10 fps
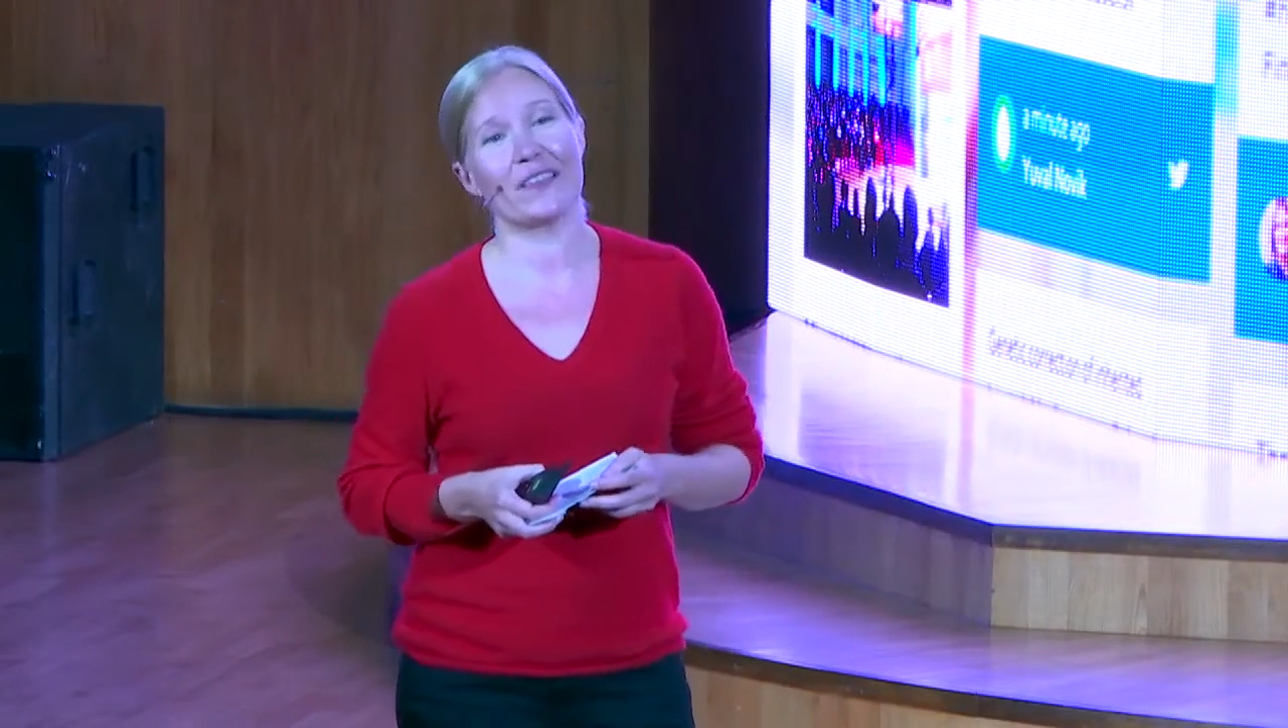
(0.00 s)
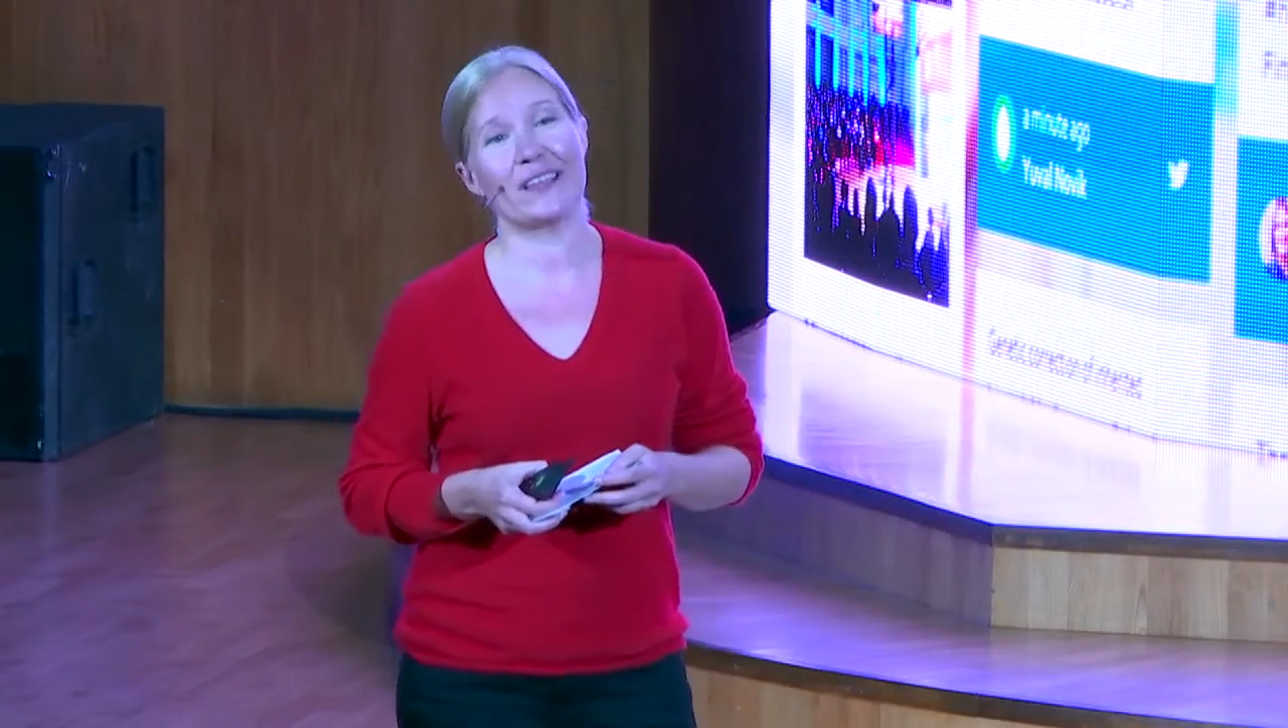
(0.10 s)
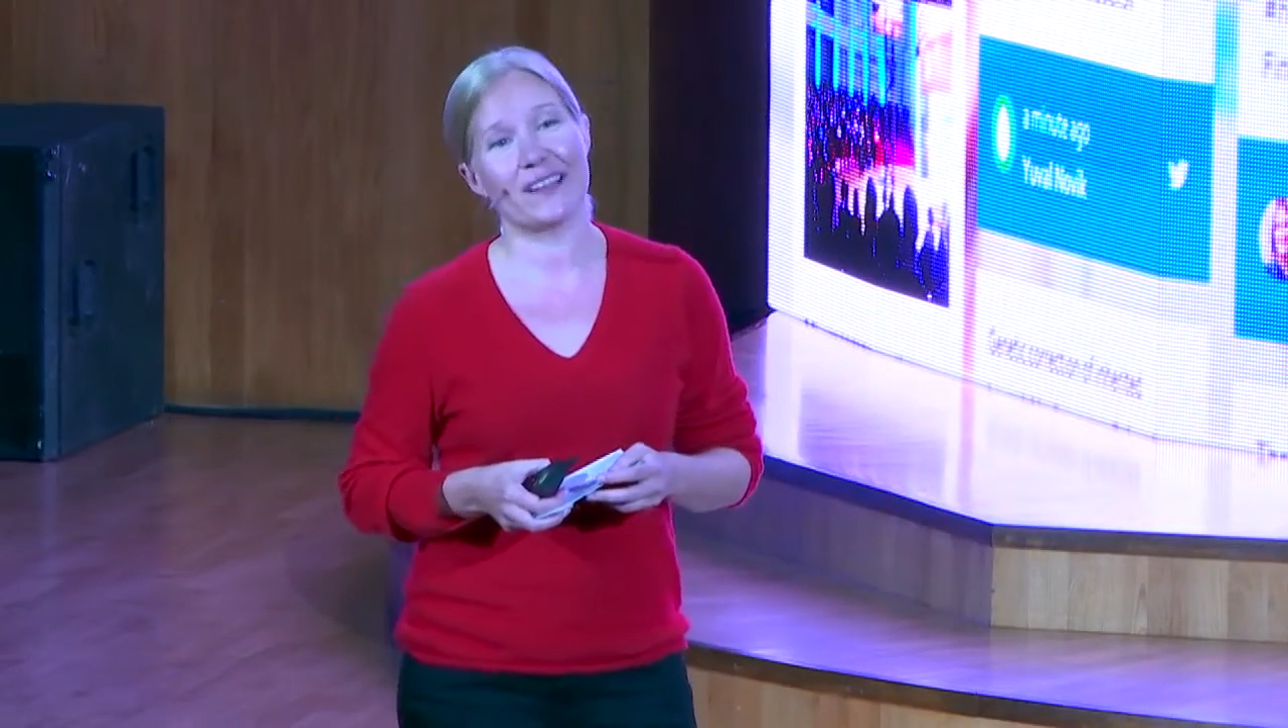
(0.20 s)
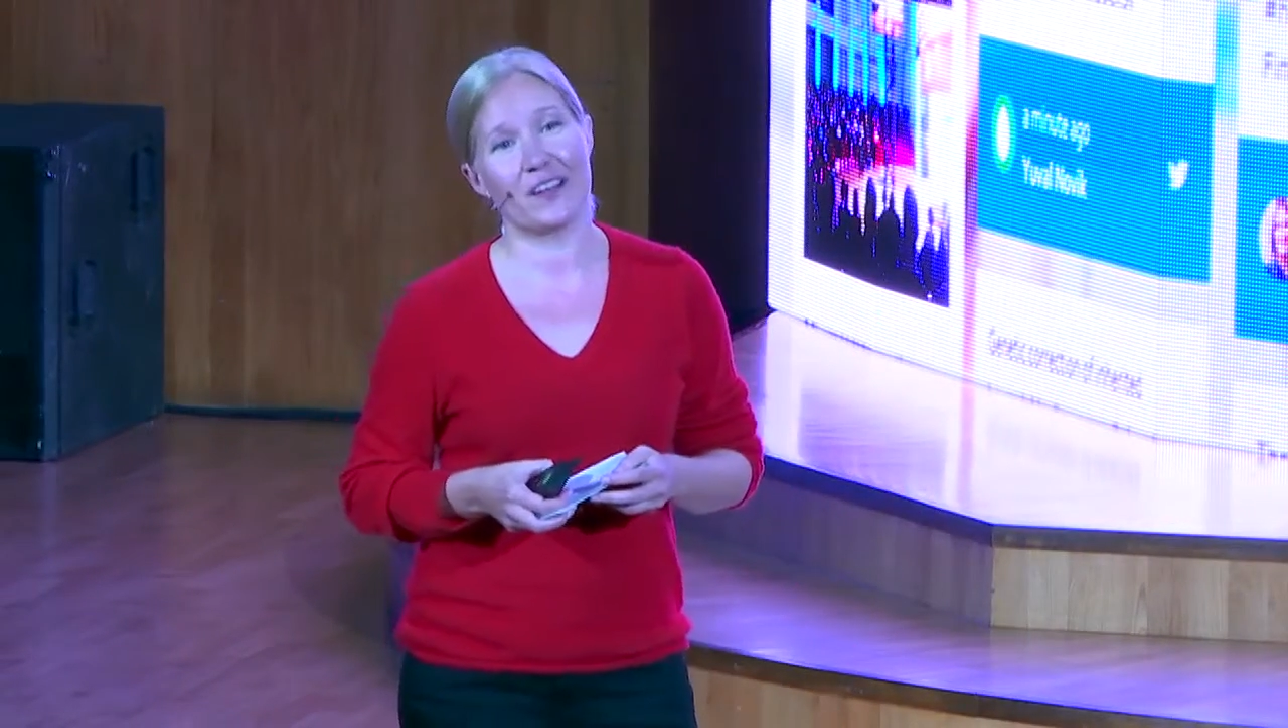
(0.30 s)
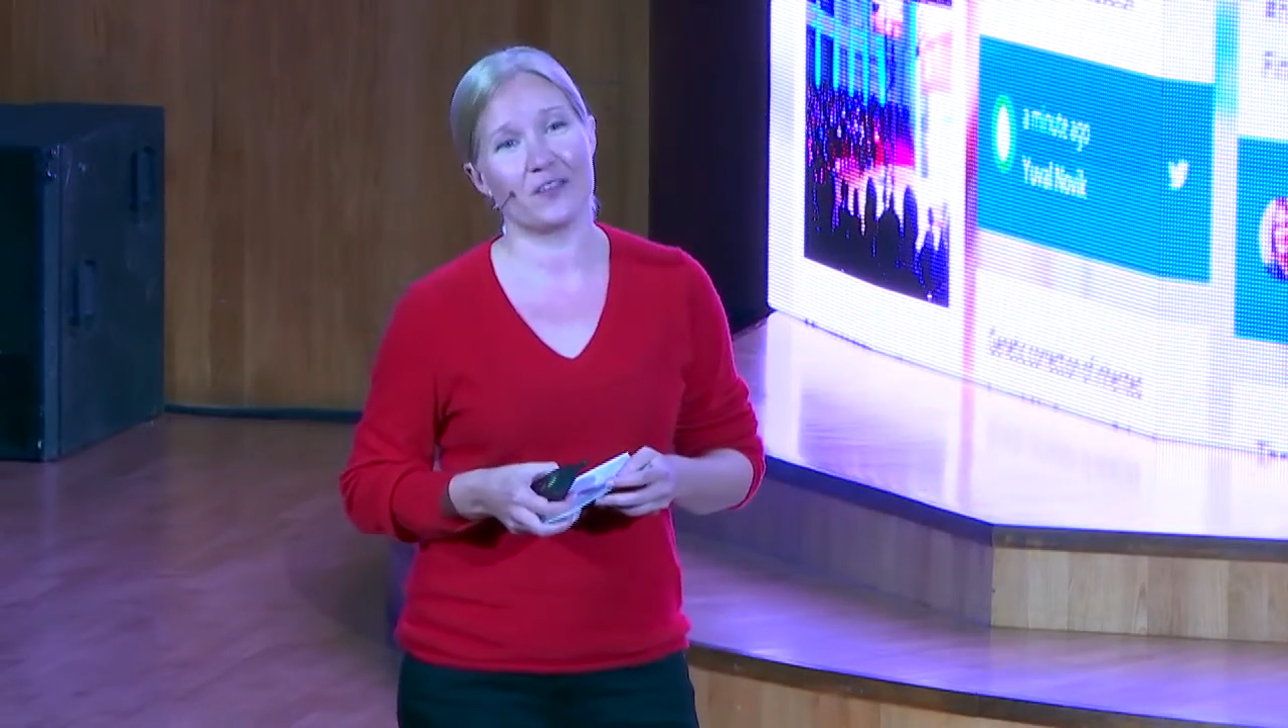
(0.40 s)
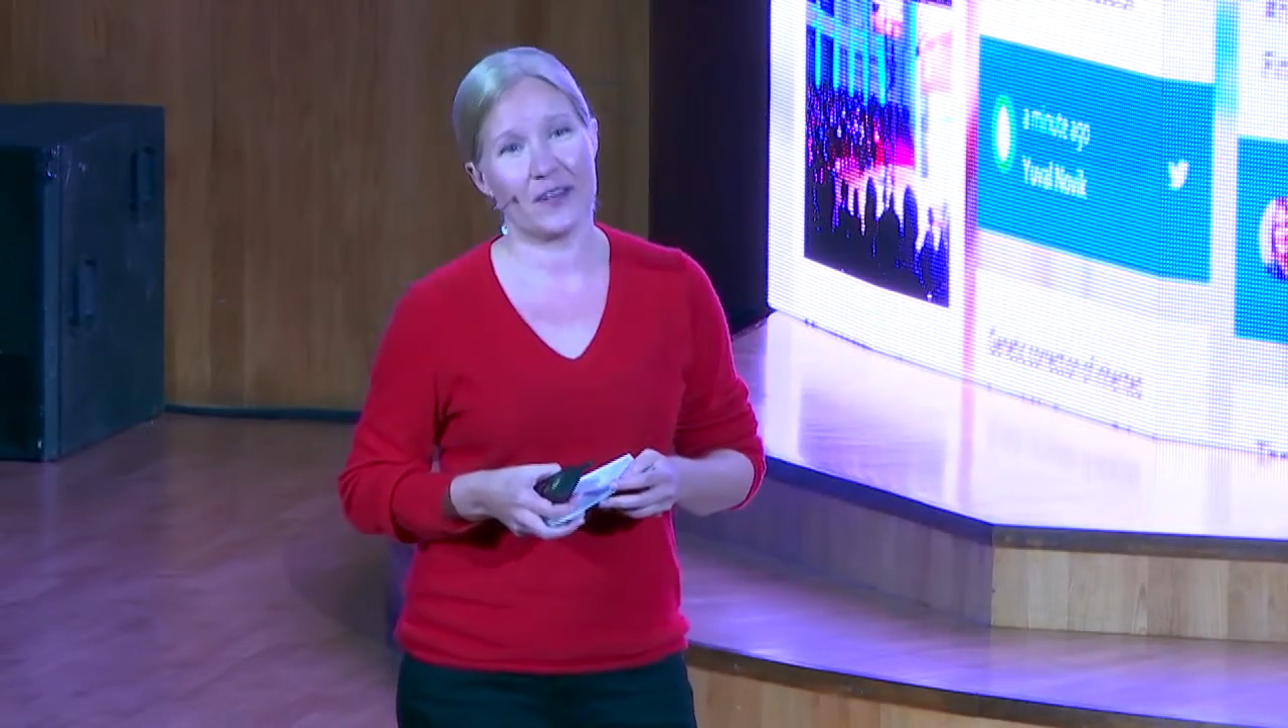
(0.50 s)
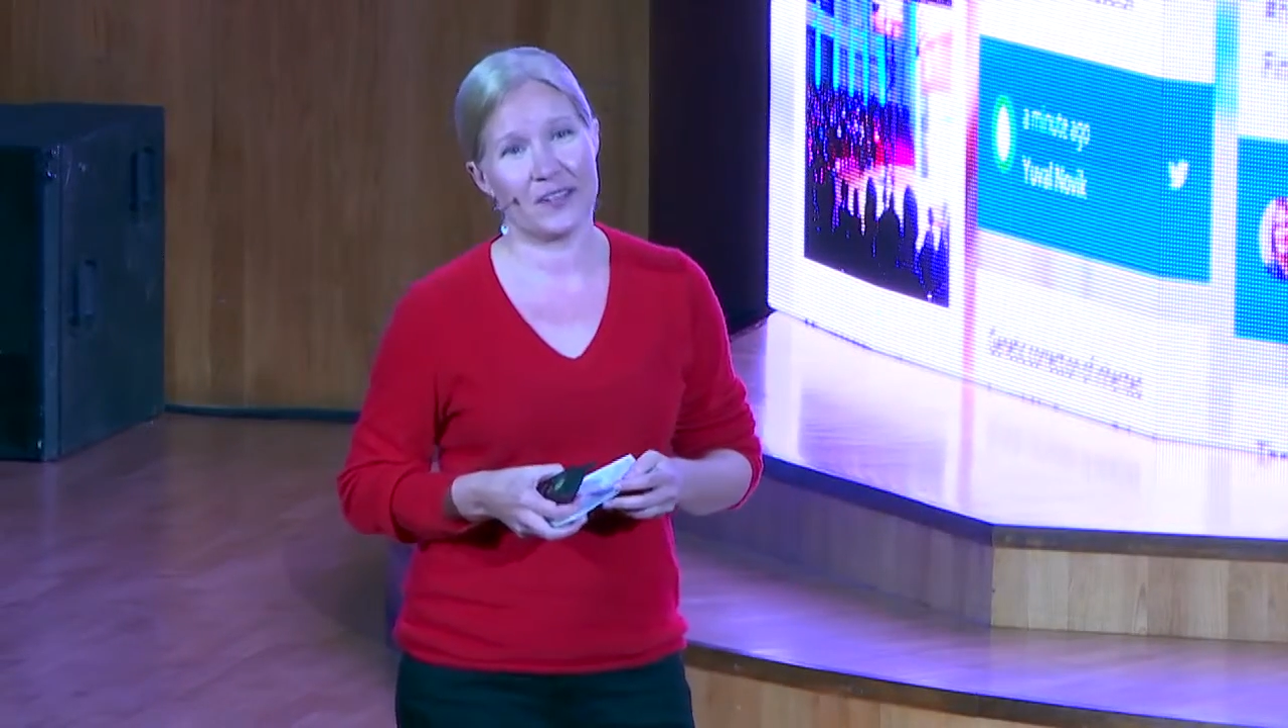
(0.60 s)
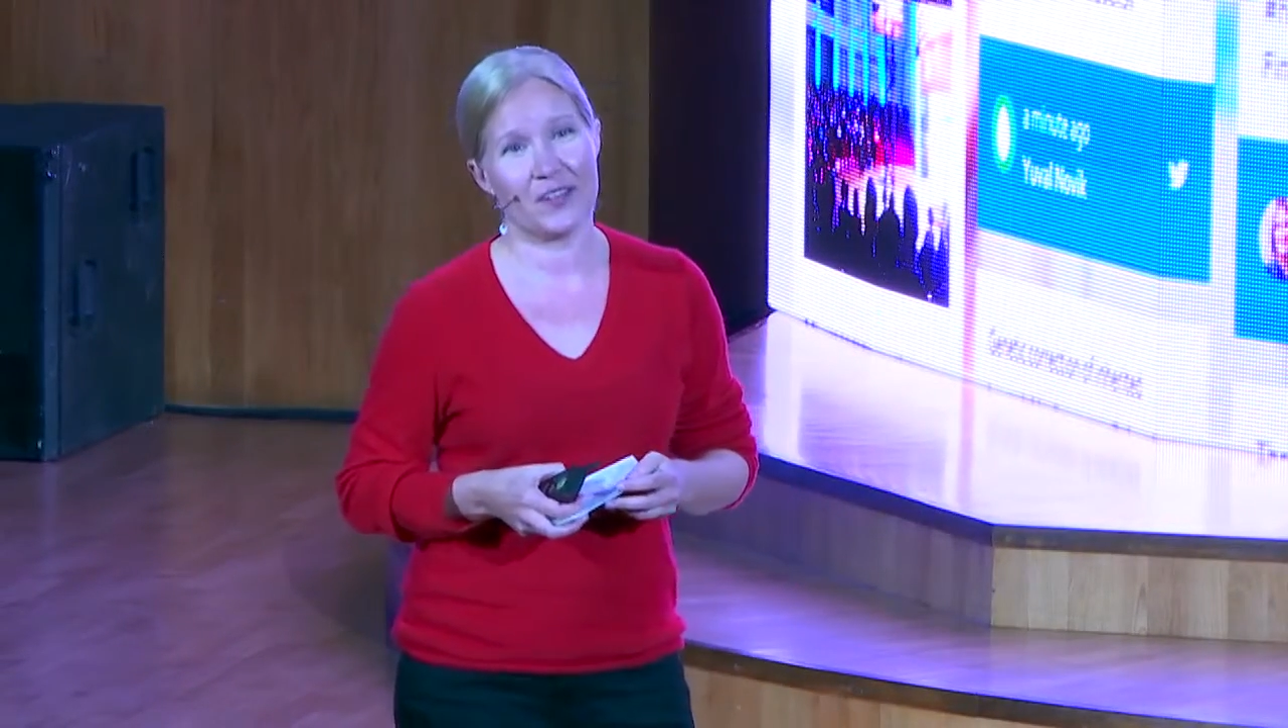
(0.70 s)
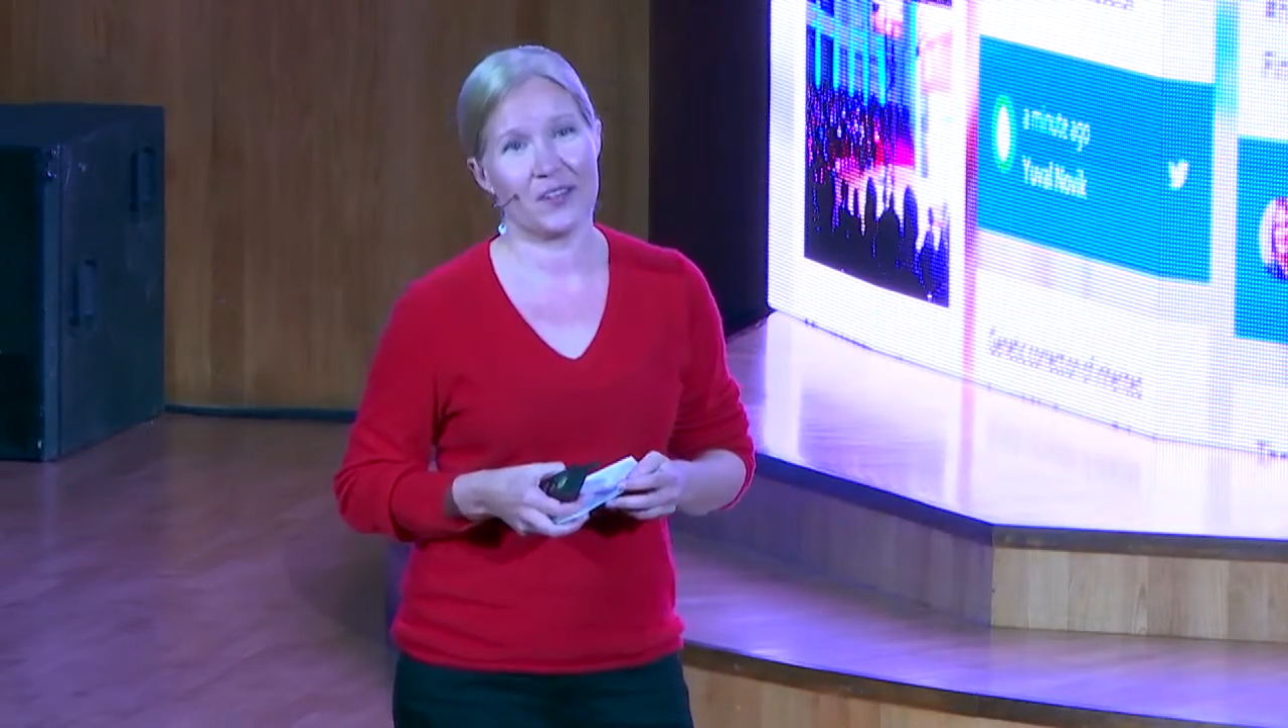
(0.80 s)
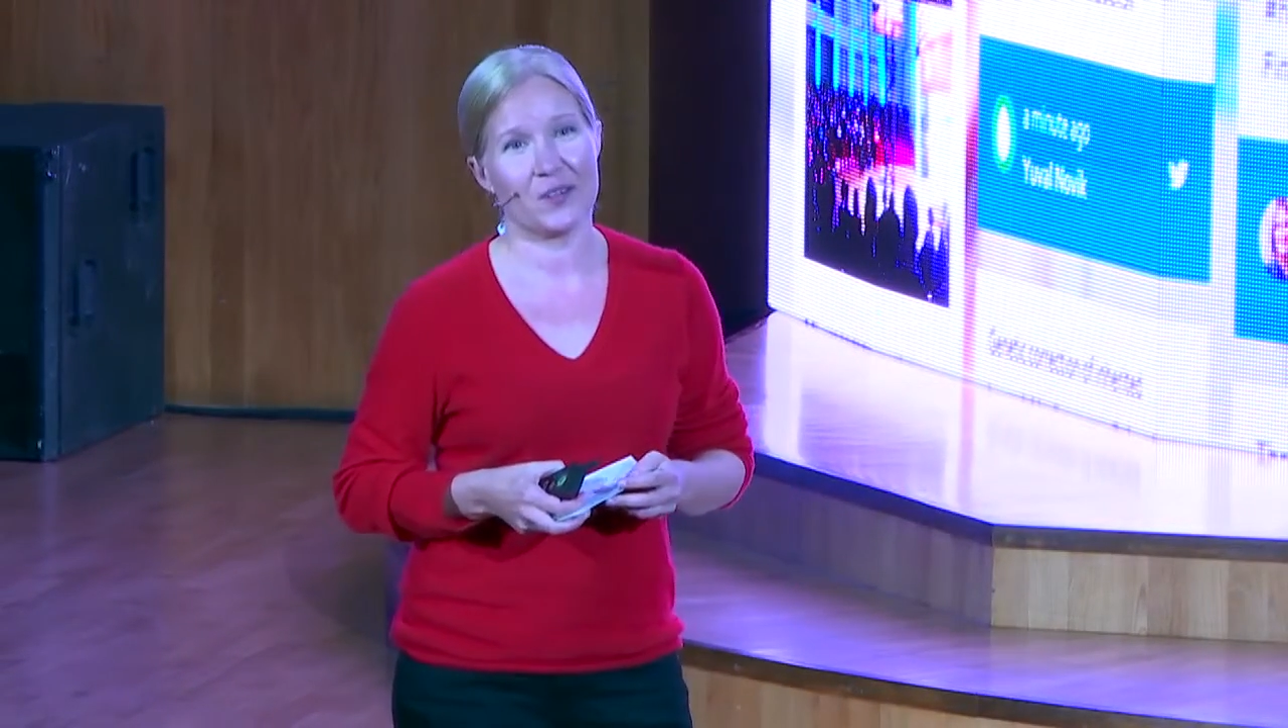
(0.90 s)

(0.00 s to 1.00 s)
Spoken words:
these kind of research.